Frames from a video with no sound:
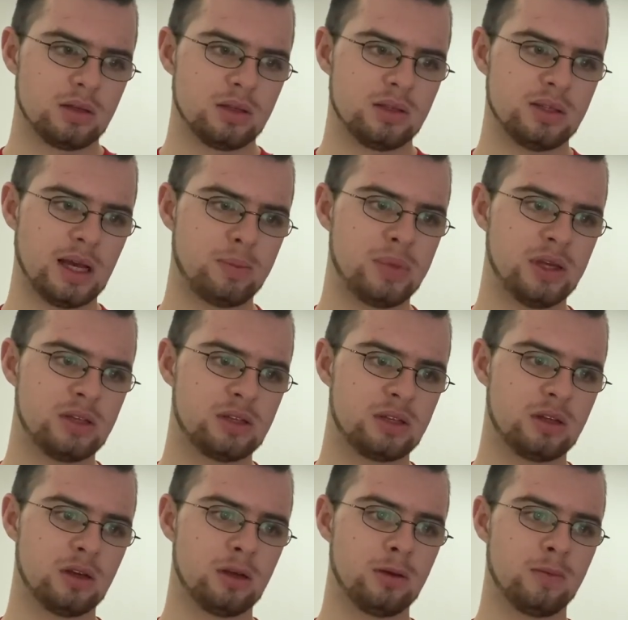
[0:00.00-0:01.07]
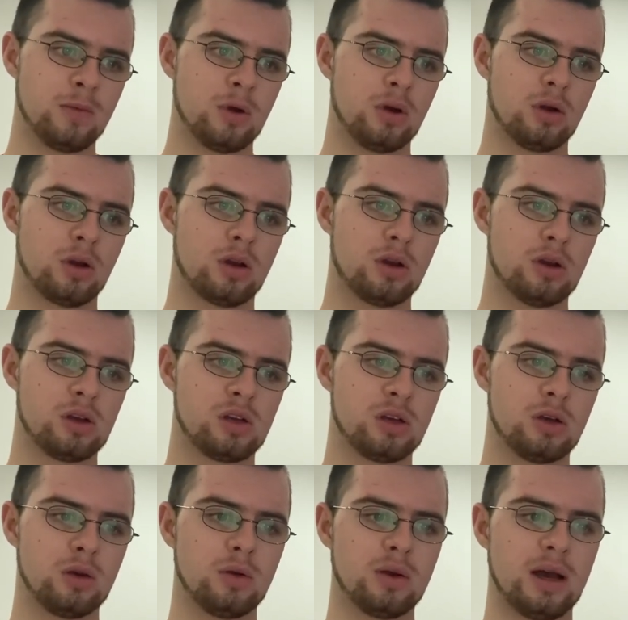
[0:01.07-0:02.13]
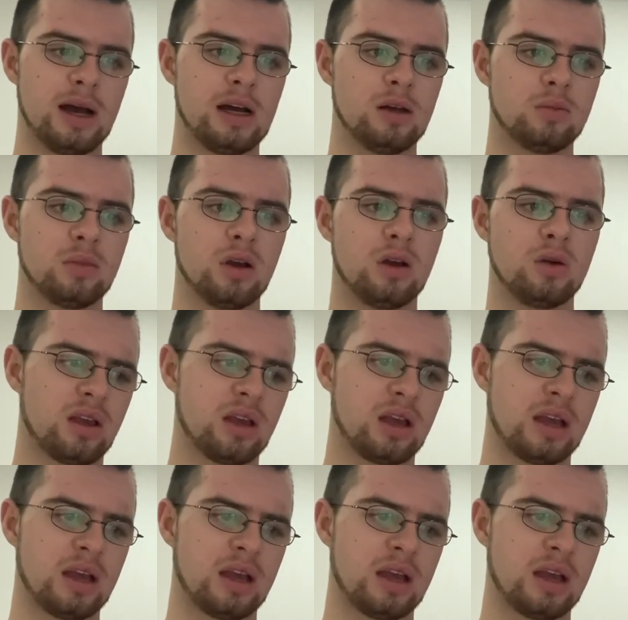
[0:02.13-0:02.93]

Zapista, Nkunku, Almo,